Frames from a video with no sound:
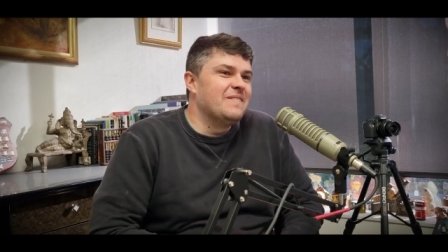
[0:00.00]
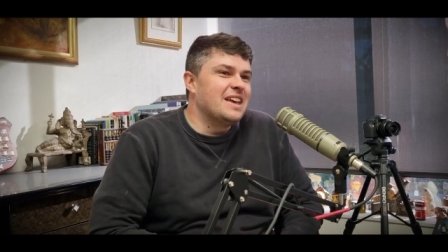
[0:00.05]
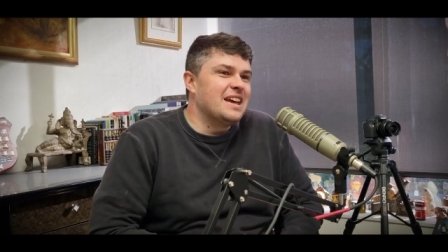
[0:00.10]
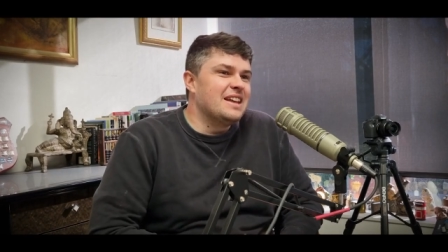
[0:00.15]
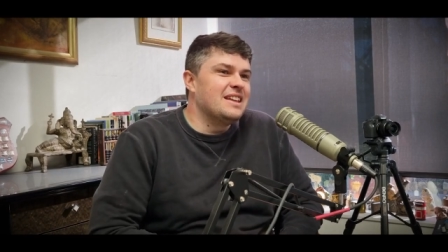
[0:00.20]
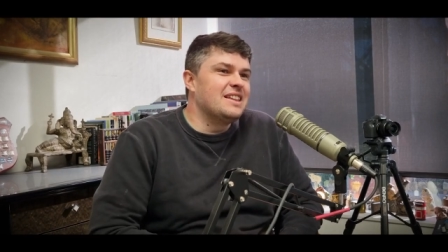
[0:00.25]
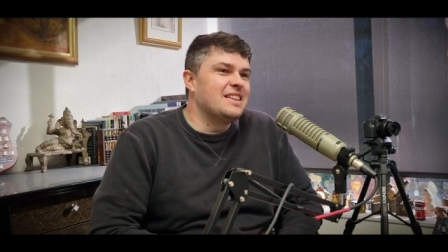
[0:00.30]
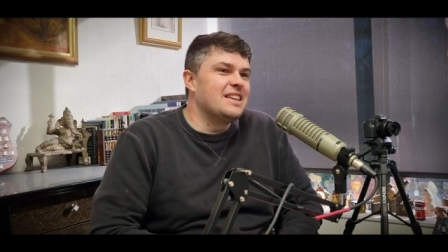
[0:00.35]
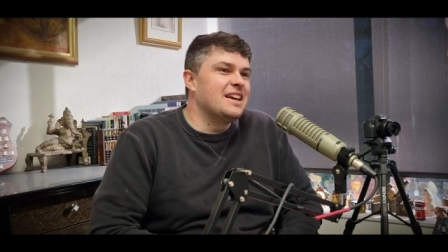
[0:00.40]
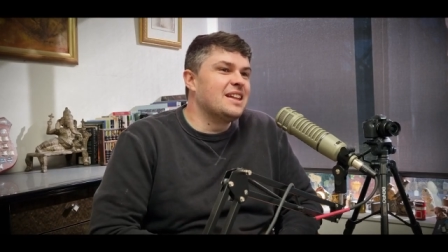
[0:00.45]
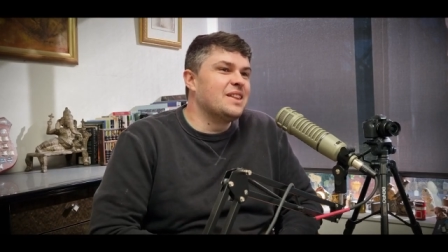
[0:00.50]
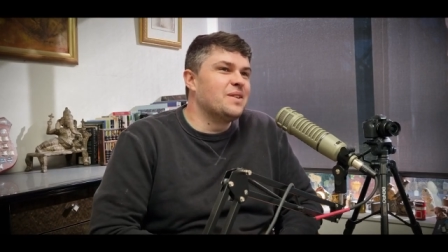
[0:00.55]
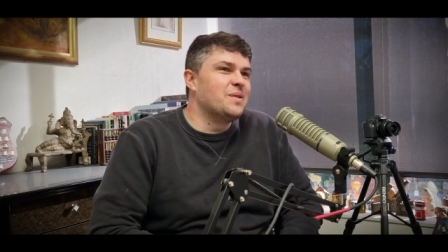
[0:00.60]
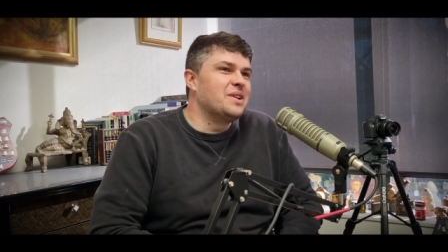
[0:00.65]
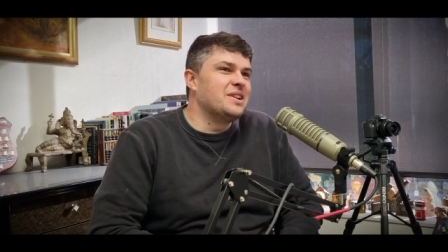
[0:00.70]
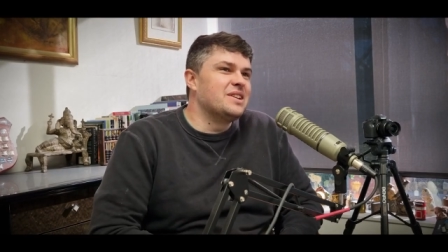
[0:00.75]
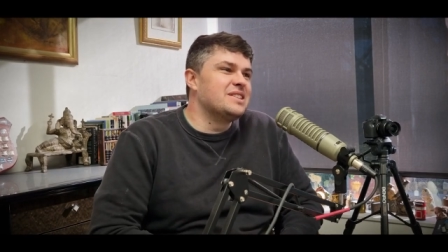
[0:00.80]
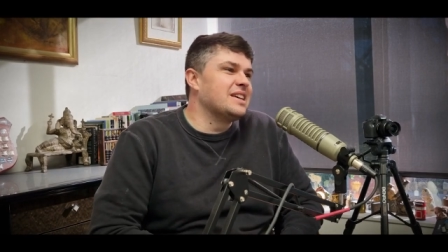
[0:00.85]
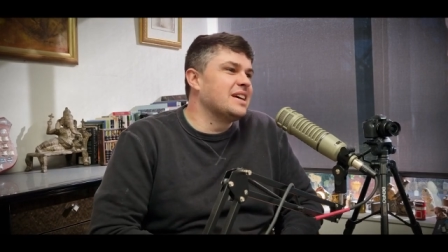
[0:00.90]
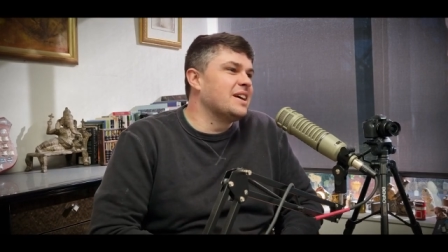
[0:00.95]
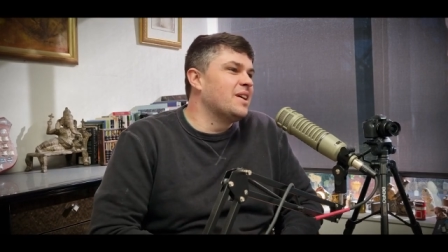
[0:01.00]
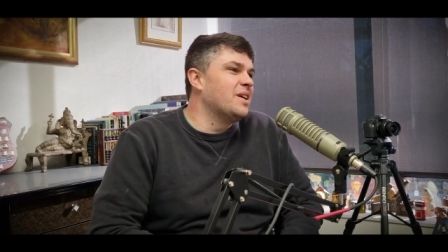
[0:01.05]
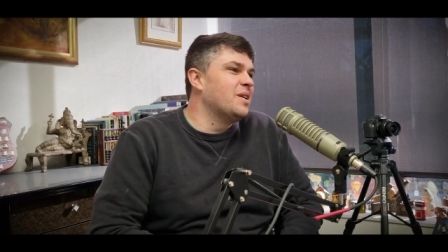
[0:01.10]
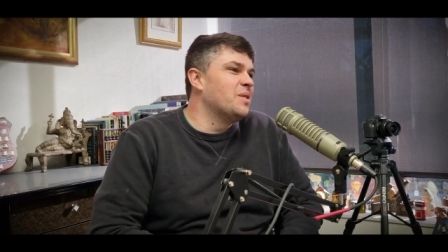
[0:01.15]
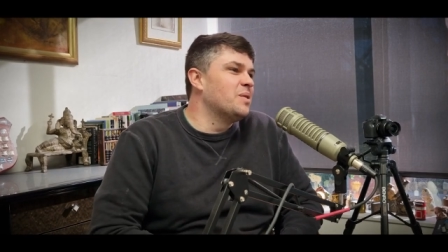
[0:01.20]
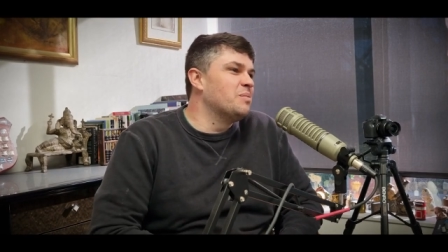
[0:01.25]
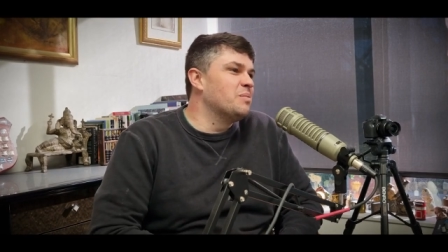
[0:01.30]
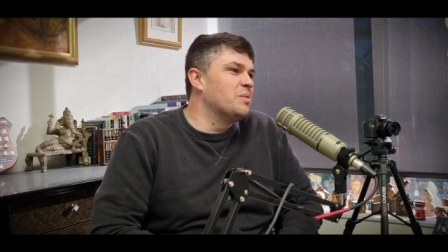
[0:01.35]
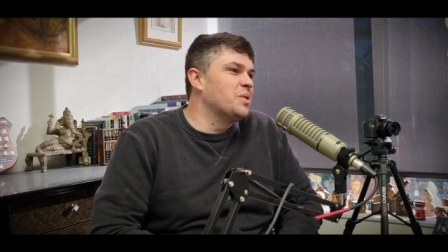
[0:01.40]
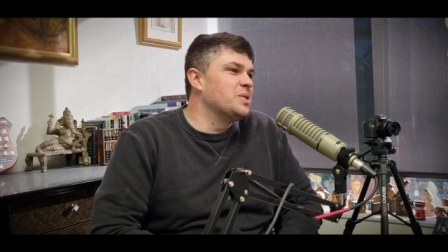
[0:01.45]
And then the other one is like, "Oh, I
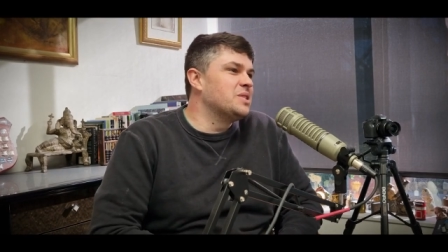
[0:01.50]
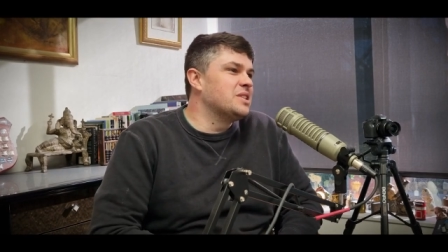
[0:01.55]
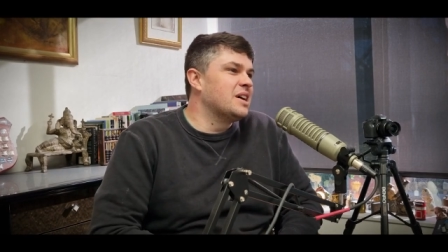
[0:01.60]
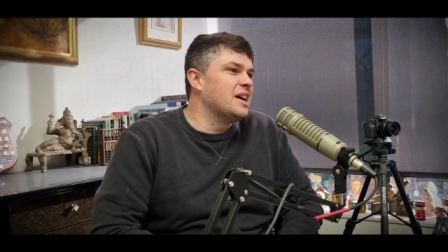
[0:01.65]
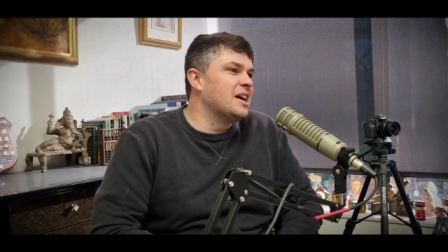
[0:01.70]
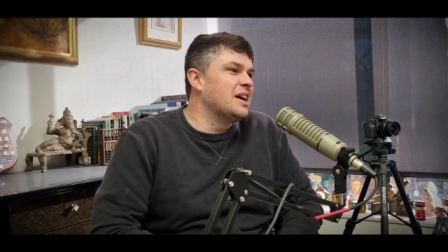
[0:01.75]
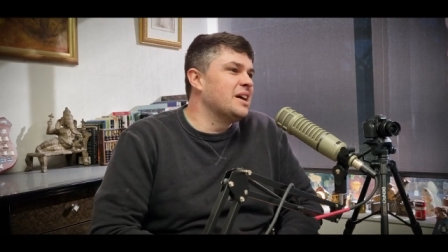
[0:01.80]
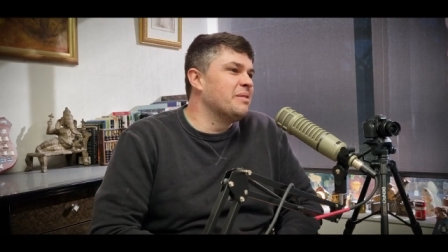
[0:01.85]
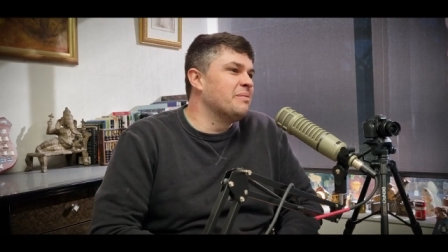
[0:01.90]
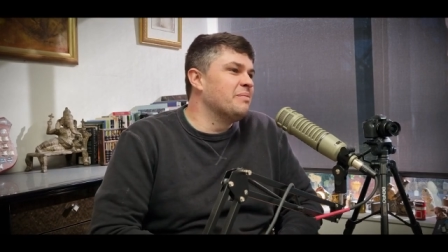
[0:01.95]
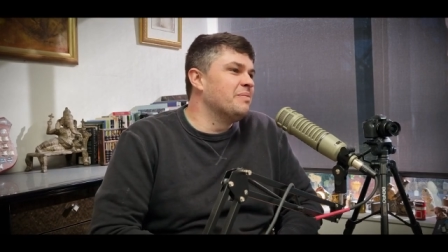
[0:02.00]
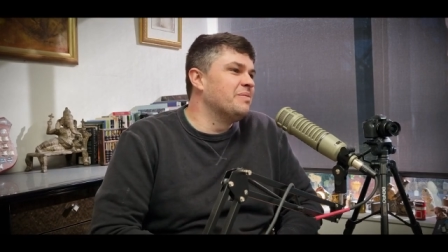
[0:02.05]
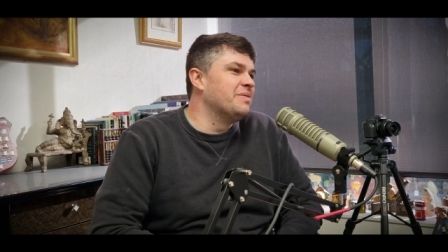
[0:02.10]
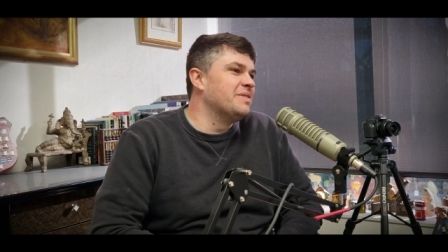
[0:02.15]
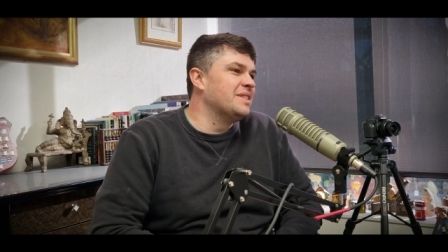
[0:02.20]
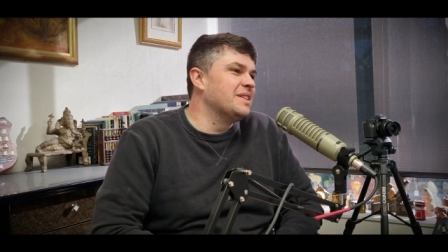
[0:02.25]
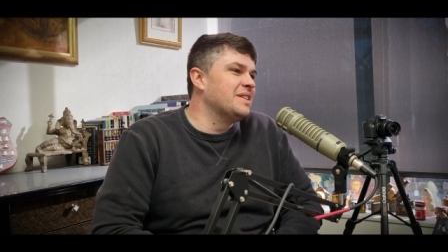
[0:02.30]
want more time."